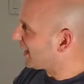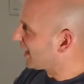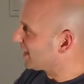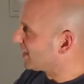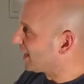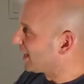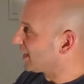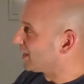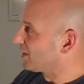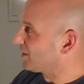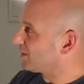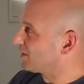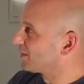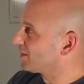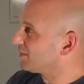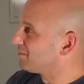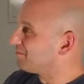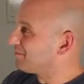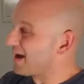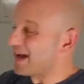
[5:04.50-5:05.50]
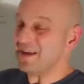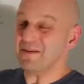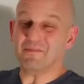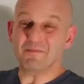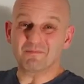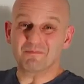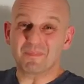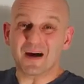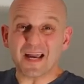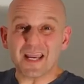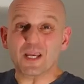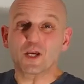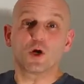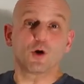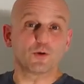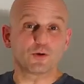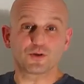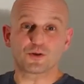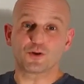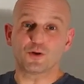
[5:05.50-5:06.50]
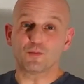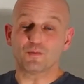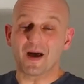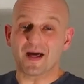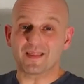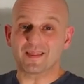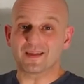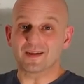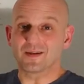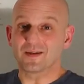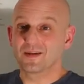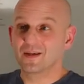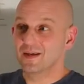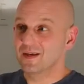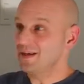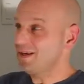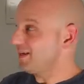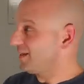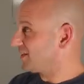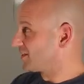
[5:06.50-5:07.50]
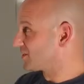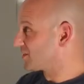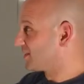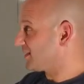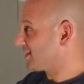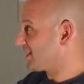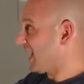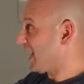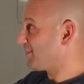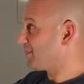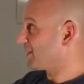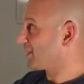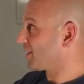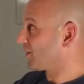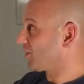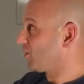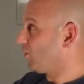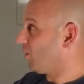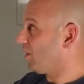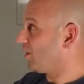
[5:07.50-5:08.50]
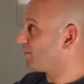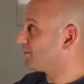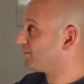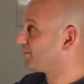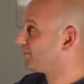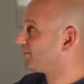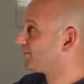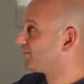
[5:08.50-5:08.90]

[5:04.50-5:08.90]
I, I my, my go-to method is the tapping on the wall.